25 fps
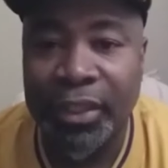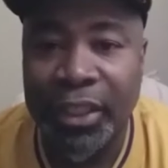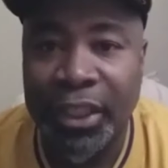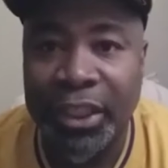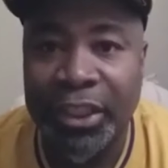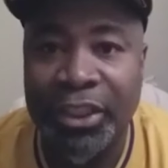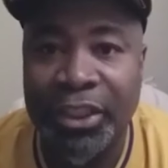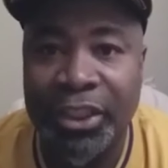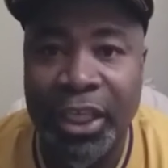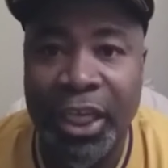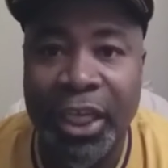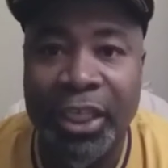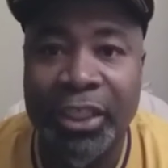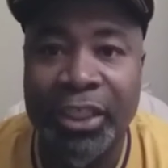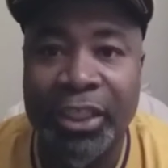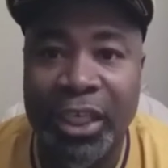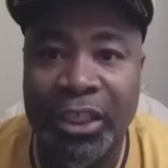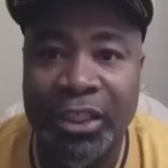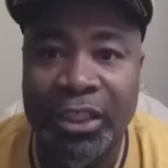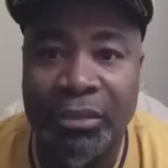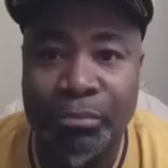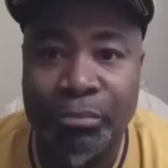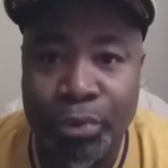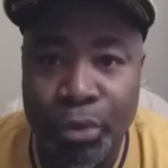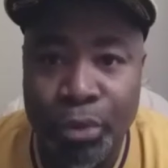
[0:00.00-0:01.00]
is just as
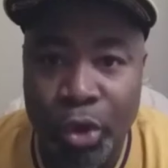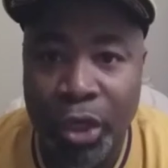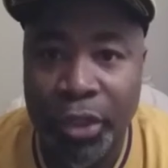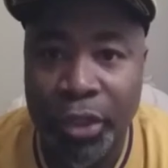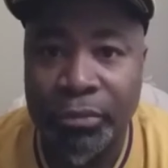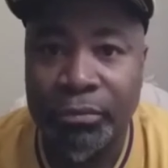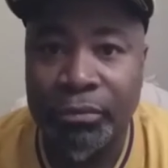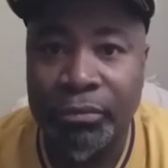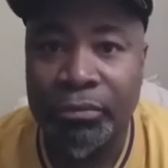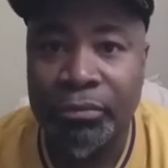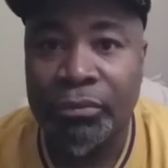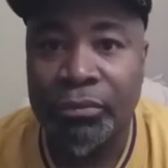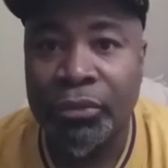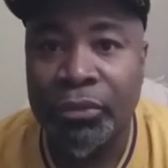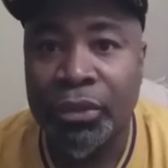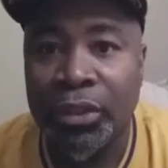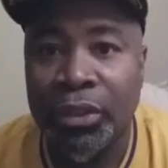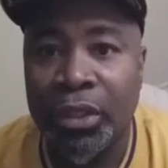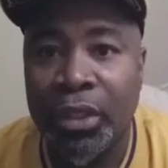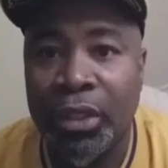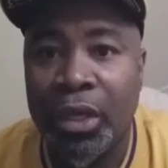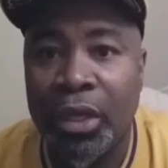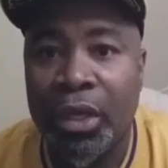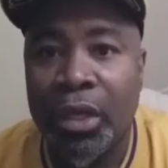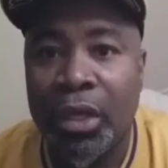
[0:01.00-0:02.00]
important
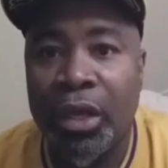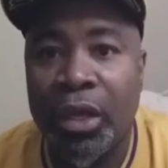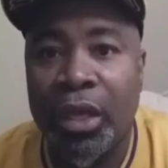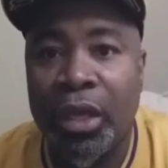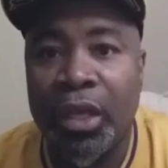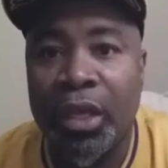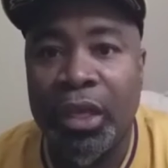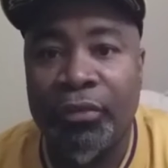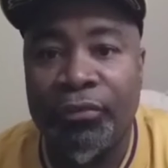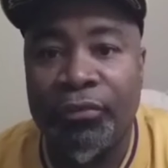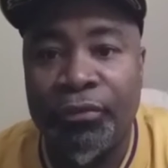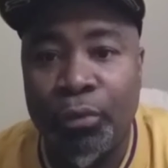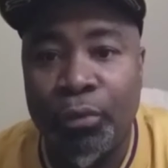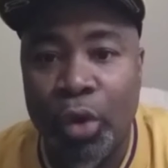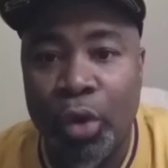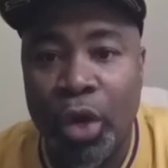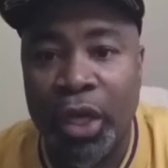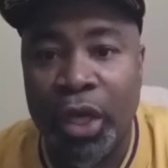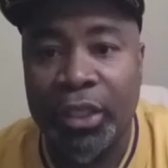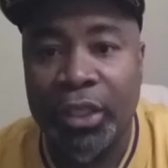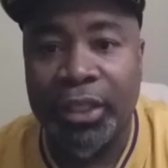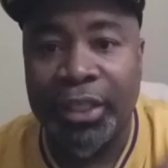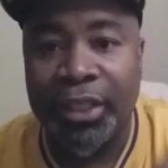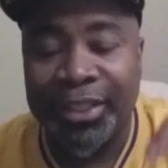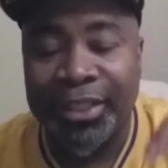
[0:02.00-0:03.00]
if what
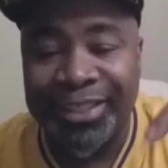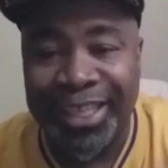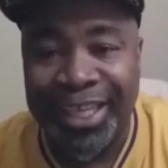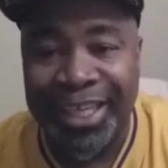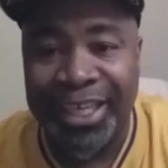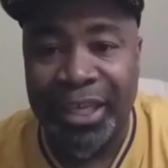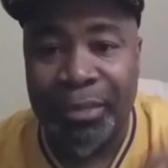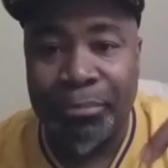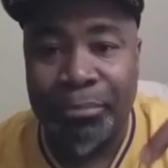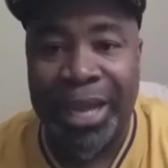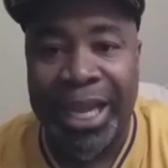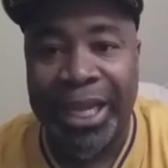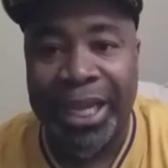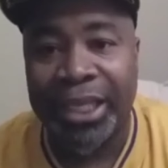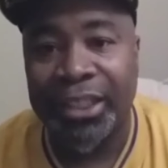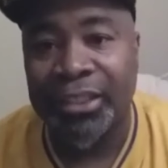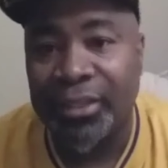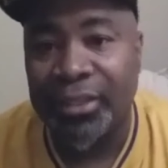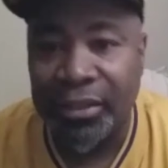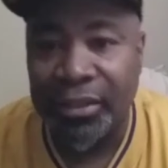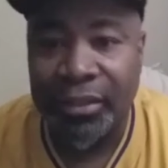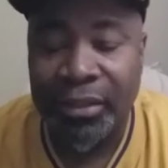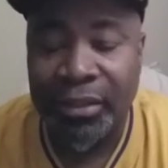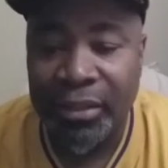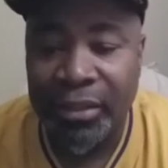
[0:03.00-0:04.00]
is in the package
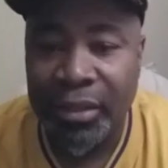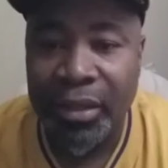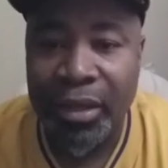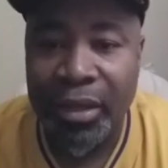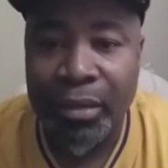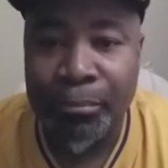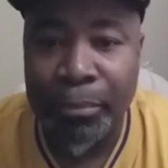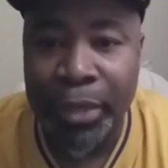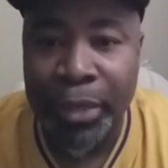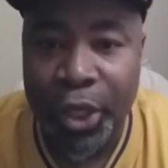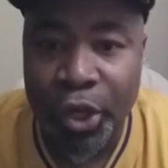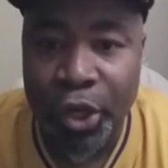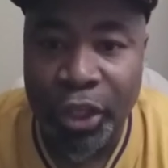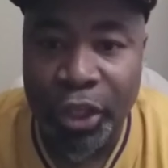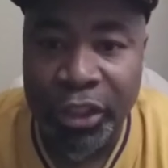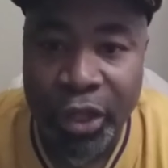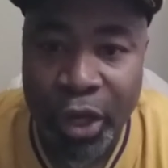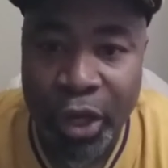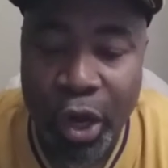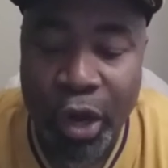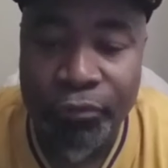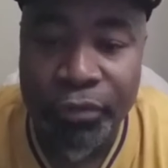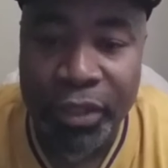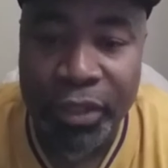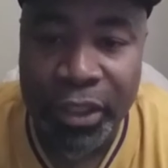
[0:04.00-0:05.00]
because
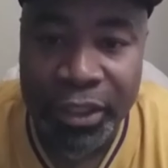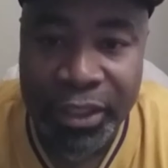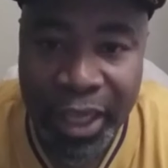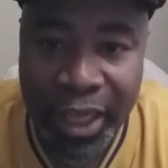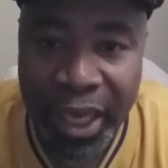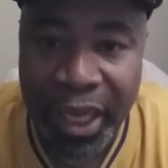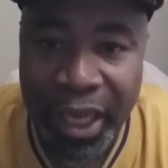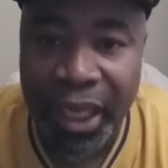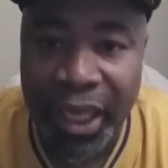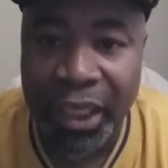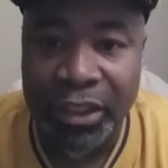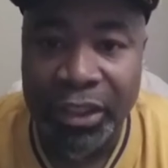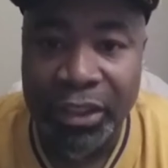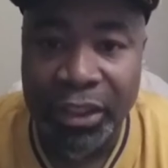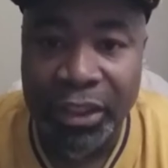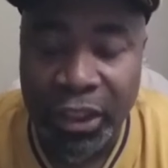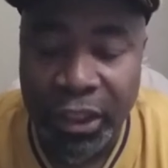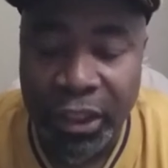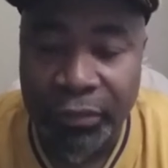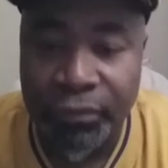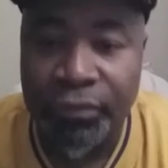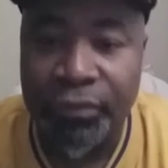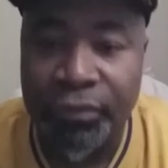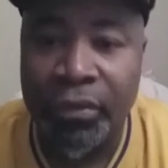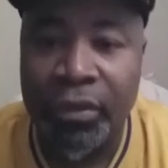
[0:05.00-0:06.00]
oftentimes
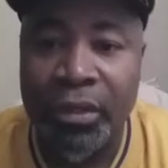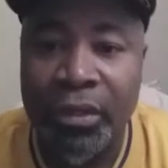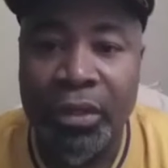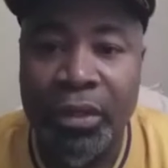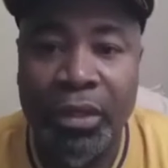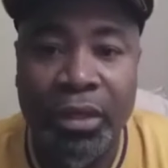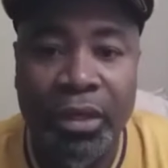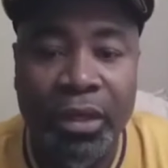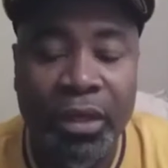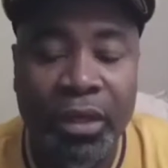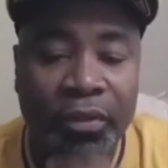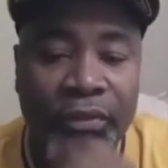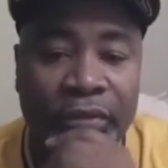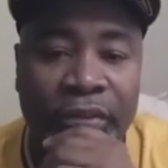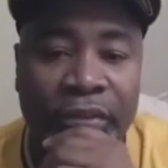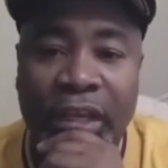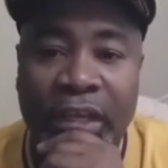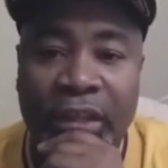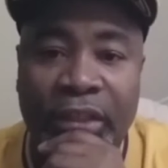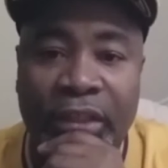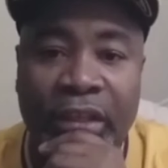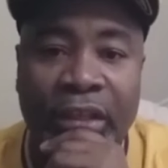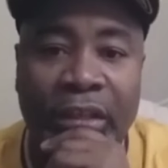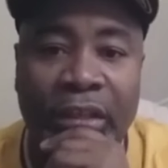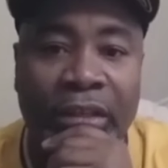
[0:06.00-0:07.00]
if the
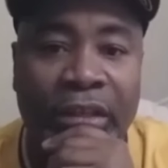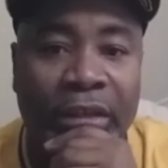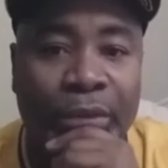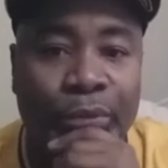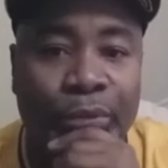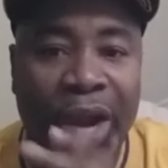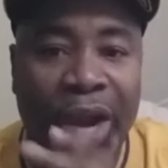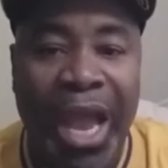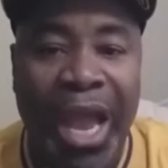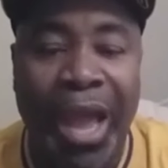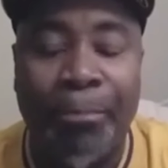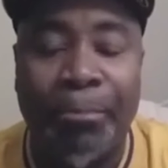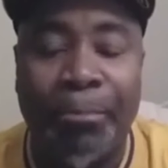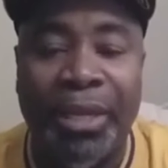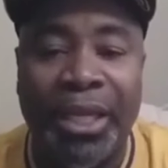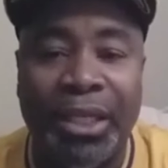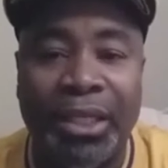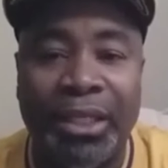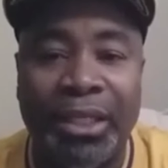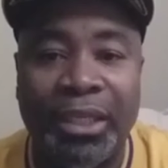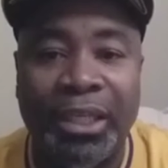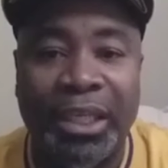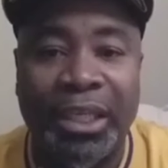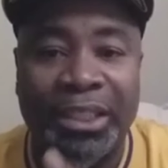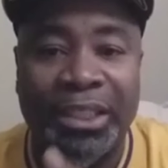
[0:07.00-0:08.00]
the, the wrapping
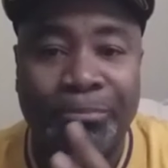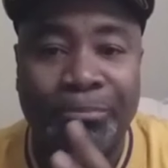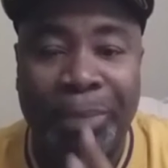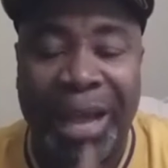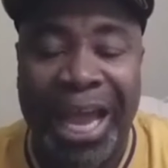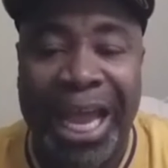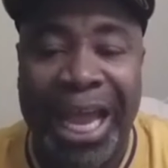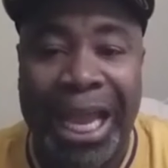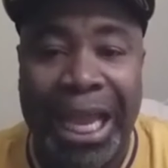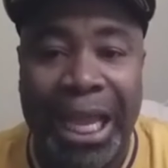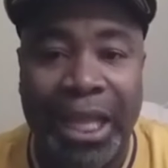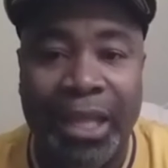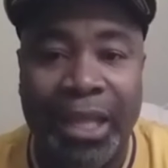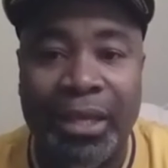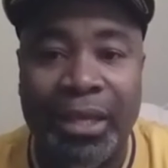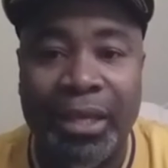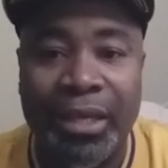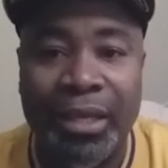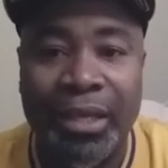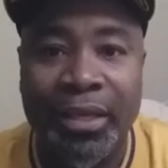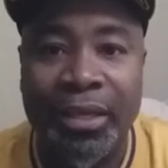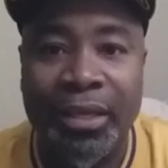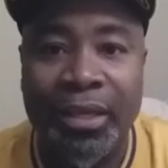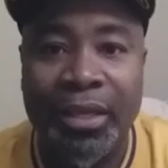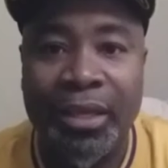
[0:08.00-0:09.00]
is bad
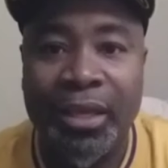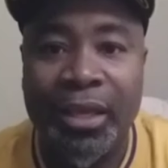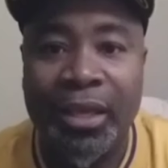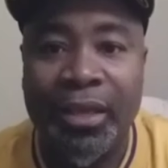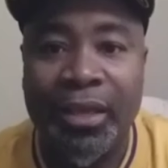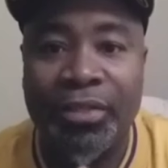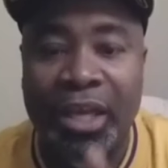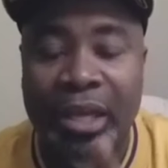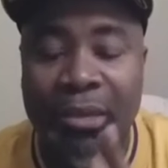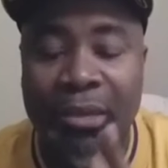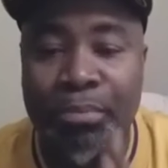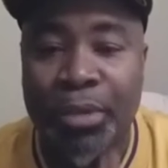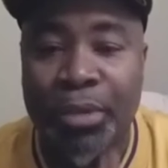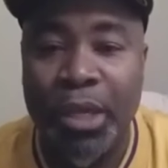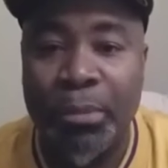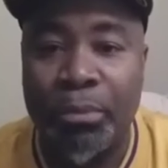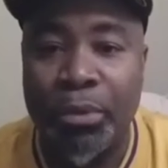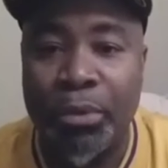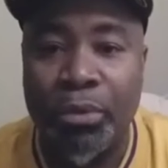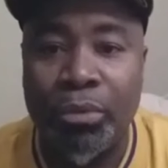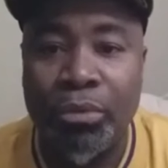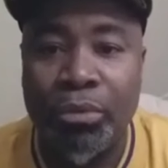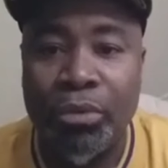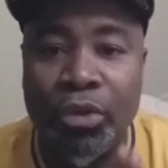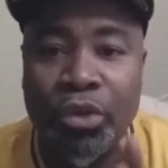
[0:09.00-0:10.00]
then people
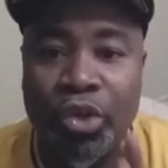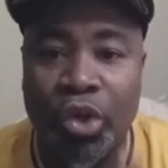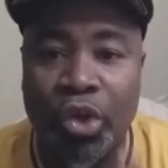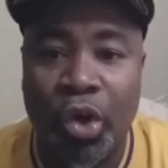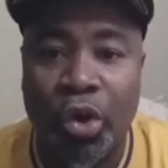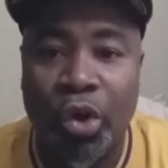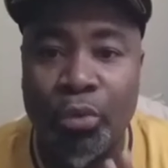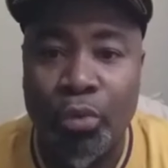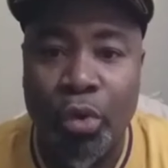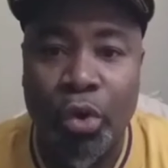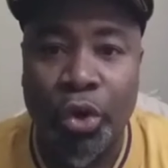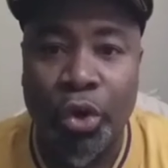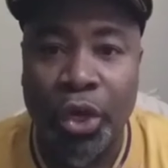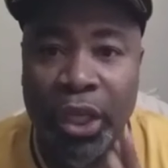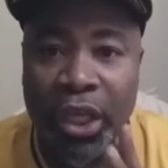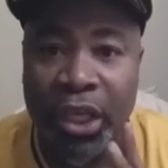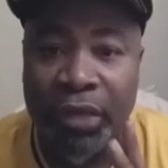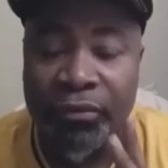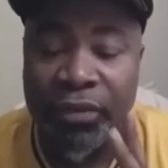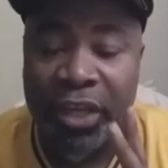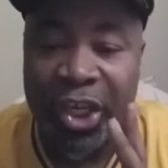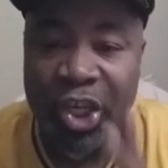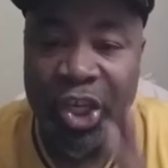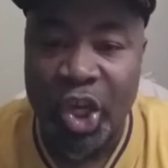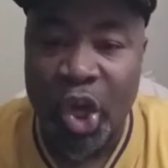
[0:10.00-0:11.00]
don't want to
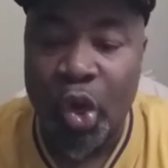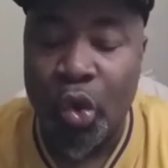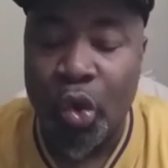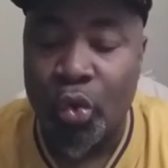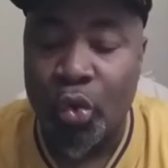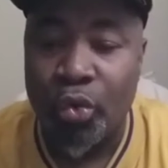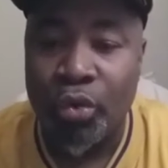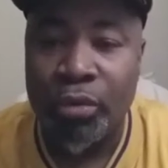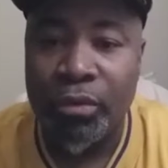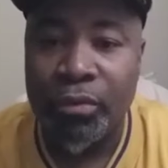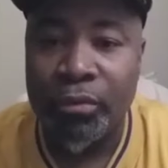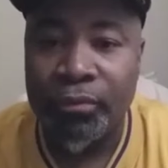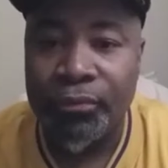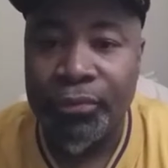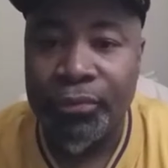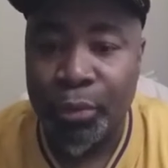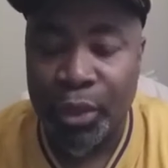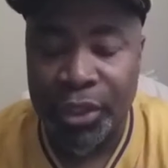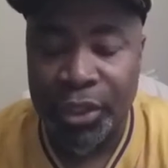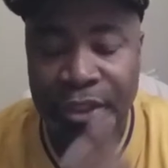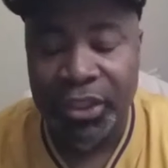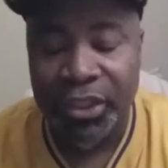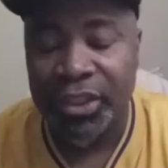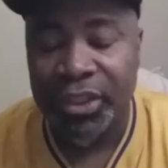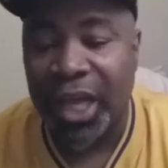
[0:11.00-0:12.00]
even know
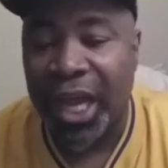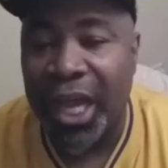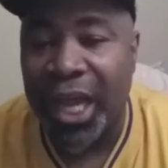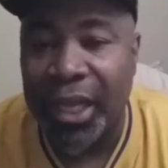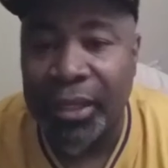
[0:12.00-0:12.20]
what's inside